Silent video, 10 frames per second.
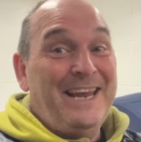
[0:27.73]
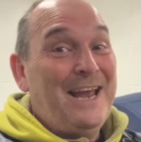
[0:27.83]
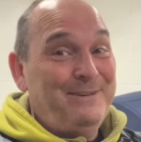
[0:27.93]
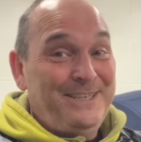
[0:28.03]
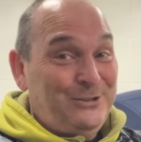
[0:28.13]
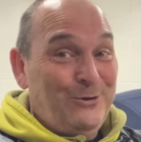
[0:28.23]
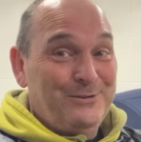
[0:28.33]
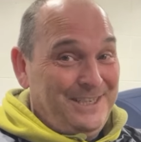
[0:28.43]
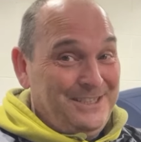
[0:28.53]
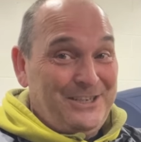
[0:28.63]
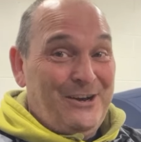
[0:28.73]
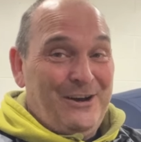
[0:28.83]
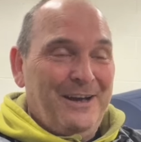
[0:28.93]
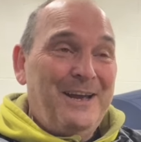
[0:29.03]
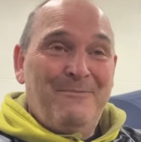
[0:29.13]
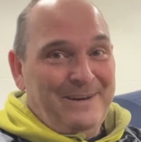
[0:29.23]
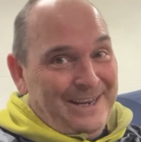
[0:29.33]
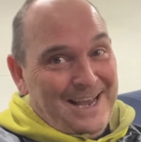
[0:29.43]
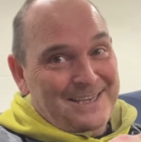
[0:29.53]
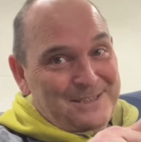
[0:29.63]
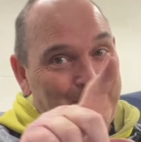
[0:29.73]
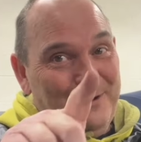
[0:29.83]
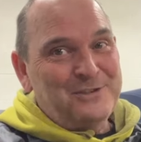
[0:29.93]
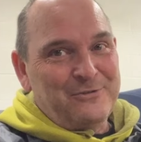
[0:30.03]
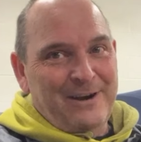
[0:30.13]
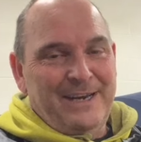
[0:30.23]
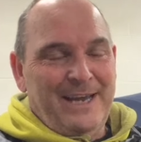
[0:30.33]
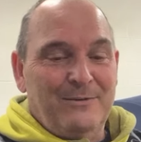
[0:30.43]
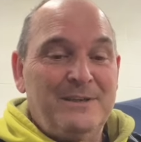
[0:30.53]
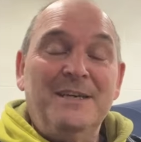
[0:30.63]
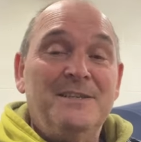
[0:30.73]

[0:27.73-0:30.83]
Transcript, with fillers: how many doors it's got, but it has the box greyed out.